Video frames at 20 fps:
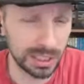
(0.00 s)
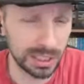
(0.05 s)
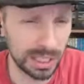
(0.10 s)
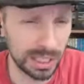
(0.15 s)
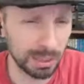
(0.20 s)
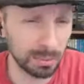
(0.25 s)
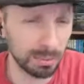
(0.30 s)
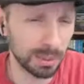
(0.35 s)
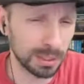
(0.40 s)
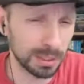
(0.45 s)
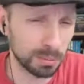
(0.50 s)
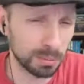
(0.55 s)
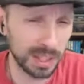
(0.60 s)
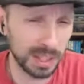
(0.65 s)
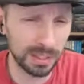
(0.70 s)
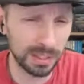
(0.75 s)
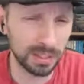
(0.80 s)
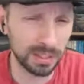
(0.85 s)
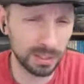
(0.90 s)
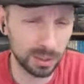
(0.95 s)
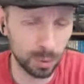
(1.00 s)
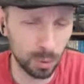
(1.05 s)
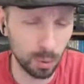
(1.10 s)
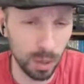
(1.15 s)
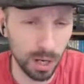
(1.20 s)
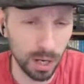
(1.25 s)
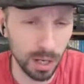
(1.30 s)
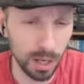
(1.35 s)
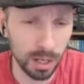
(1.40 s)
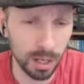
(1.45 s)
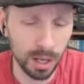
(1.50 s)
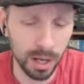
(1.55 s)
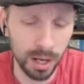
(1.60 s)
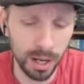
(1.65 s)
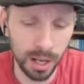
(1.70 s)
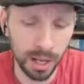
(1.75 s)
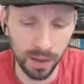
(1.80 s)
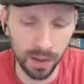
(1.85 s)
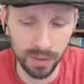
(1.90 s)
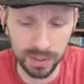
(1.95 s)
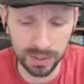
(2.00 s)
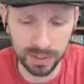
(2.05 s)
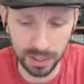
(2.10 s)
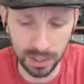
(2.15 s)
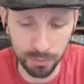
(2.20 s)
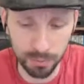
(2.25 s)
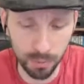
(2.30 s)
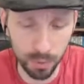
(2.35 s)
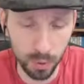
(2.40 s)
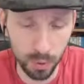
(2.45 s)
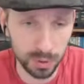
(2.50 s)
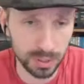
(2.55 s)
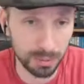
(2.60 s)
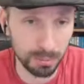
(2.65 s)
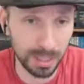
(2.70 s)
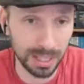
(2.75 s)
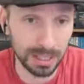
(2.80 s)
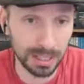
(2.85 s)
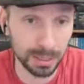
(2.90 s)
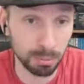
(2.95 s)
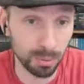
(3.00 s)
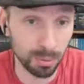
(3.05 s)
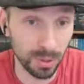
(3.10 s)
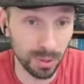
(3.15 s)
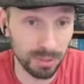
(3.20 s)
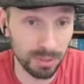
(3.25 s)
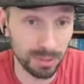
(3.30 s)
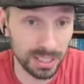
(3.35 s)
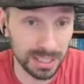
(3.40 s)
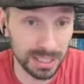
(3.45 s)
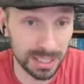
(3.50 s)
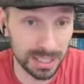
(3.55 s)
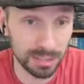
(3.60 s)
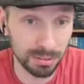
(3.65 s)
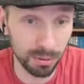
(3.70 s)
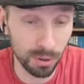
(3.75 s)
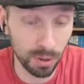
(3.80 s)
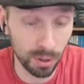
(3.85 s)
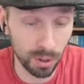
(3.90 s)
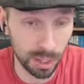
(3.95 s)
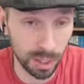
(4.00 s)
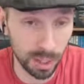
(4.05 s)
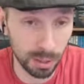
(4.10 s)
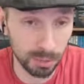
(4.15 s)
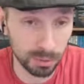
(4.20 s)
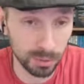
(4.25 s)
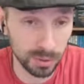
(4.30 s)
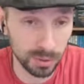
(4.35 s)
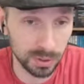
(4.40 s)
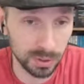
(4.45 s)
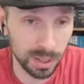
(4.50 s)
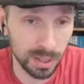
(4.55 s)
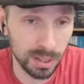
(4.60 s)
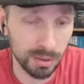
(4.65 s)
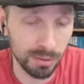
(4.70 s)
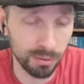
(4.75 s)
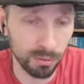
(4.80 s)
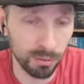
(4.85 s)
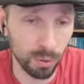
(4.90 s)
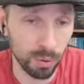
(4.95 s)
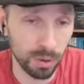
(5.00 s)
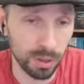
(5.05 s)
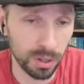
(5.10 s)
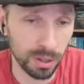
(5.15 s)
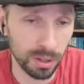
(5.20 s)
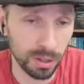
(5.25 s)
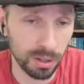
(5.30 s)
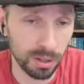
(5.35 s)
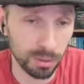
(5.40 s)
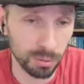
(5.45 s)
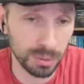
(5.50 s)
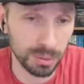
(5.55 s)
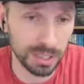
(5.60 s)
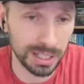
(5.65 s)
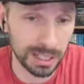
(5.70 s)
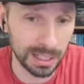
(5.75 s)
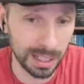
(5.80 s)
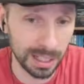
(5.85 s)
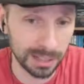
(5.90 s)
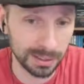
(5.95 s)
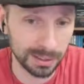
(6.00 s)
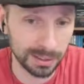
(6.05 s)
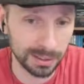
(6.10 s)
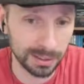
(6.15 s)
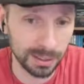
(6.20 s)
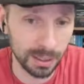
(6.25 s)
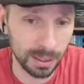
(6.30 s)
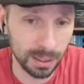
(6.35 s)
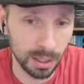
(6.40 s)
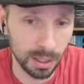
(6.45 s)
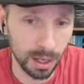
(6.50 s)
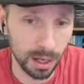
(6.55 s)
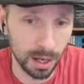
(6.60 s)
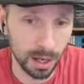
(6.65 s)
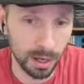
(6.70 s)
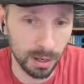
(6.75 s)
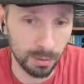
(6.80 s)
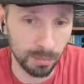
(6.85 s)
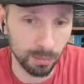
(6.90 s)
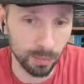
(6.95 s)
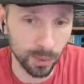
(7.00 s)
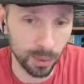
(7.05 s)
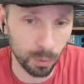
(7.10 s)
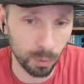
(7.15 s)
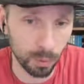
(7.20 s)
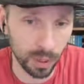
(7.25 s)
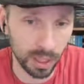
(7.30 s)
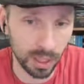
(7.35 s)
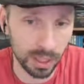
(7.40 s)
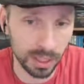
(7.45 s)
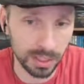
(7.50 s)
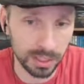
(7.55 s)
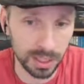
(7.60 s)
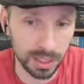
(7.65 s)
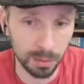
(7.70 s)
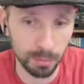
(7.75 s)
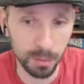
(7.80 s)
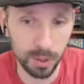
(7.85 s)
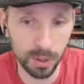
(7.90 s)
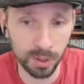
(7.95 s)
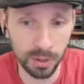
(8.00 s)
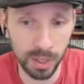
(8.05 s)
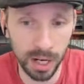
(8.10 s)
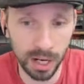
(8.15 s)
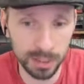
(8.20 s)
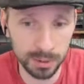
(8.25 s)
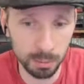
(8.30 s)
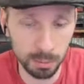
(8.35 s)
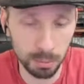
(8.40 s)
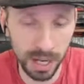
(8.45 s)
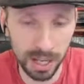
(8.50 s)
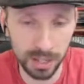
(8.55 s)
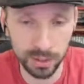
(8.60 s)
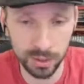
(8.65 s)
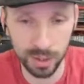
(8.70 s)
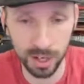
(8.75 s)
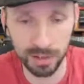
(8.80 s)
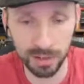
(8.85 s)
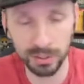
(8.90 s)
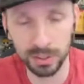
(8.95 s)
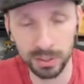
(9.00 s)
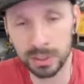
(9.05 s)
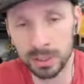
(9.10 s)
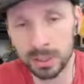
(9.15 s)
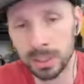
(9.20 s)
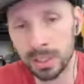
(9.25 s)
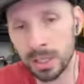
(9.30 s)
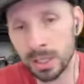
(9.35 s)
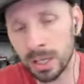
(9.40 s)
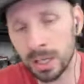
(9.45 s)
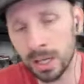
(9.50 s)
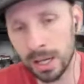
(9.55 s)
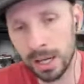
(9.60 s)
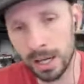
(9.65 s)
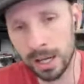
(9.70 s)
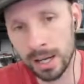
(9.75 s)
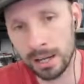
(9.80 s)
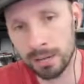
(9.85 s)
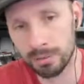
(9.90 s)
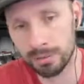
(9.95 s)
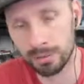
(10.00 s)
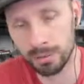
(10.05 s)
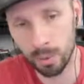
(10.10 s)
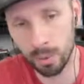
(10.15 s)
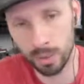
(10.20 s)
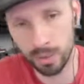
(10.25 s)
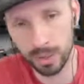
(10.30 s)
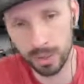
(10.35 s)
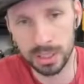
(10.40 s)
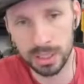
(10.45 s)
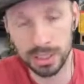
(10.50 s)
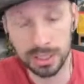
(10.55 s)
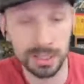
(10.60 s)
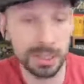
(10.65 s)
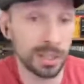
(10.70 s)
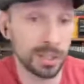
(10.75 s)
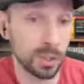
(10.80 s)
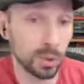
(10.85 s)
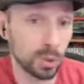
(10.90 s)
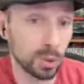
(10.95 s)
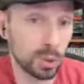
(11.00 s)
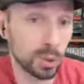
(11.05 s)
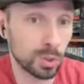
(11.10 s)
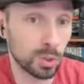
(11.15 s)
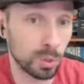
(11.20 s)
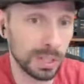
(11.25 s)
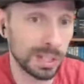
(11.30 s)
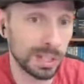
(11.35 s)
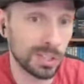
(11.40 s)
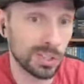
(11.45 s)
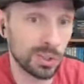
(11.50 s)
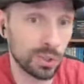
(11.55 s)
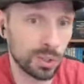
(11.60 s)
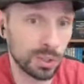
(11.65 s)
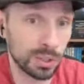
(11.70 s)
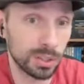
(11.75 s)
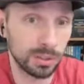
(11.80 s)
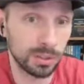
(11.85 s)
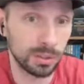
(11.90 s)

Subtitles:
game. It's by Square and the same folks that made the Bravely Default games for the 3DS. They're working on this game called Octopath Traveler for the Nintendo Switch. So,